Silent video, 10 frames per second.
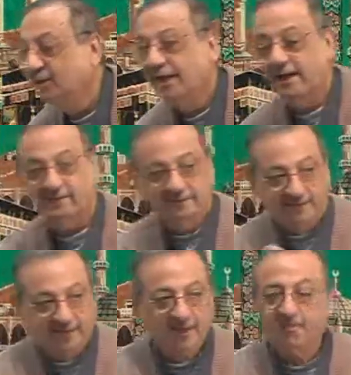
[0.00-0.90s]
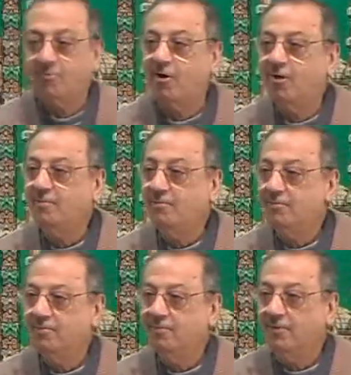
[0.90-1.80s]
And ka
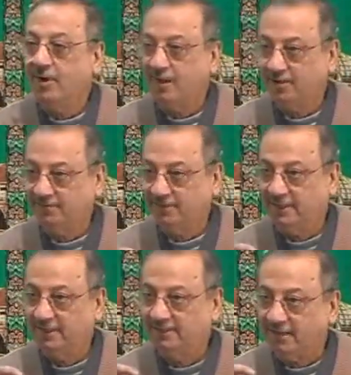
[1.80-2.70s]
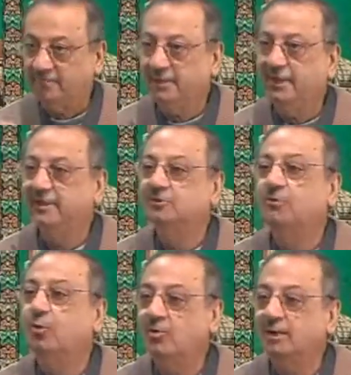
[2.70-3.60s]
form of the damir is
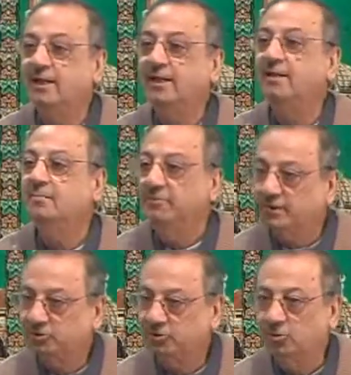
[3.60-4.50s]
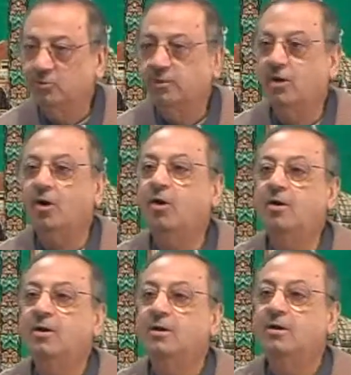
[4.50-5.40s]
only mansub
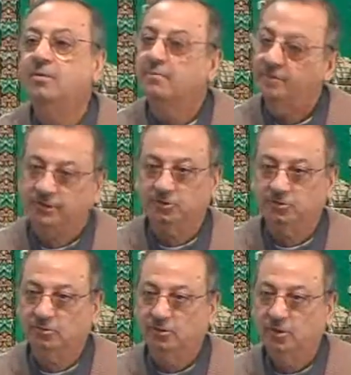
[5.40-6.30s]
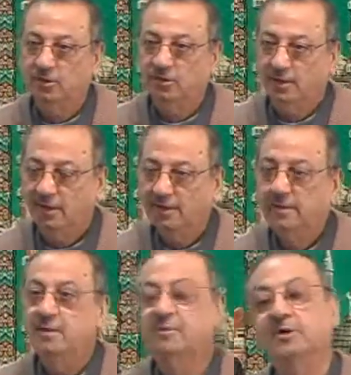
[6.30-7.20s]
or majrur.
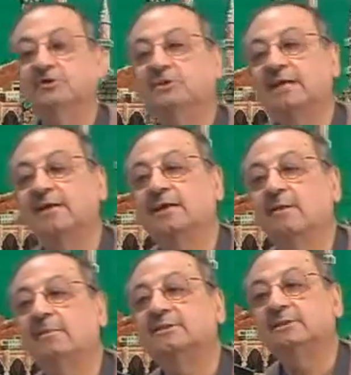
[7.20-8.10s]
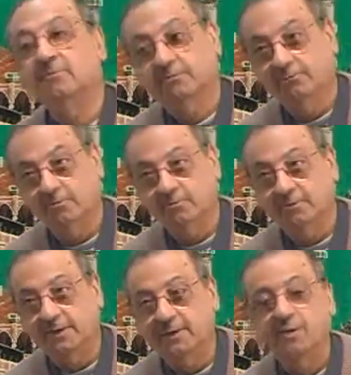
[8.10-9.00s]
Because it can come as a mafulun
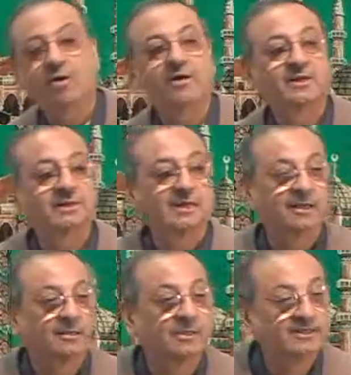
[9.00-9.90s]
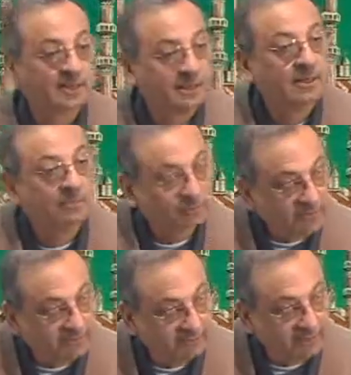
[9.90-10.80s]
bihi or it can come as a
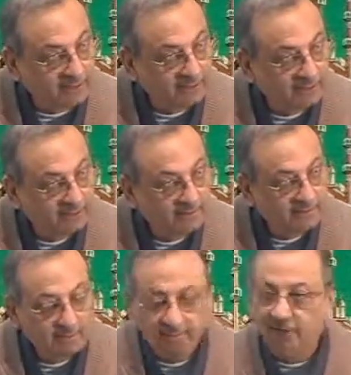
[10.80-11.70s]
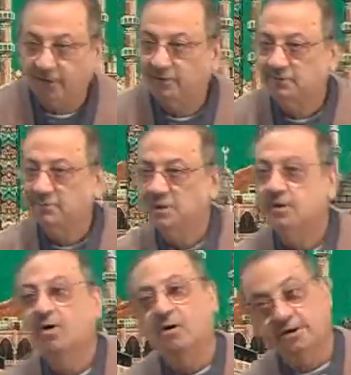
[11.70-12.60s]
mudaf ilayhi. Are you with me?
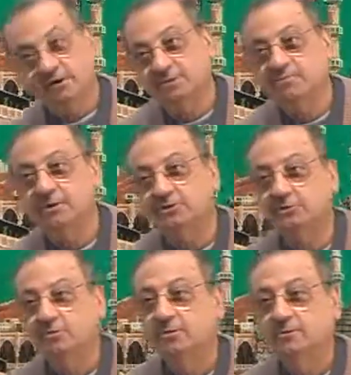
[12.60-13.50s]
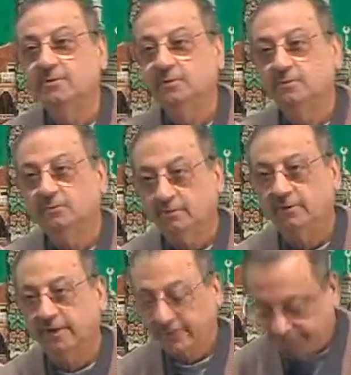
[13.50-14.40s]
Or ism majrur?
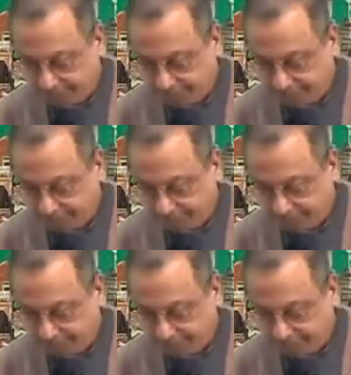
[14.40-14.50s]
Okay.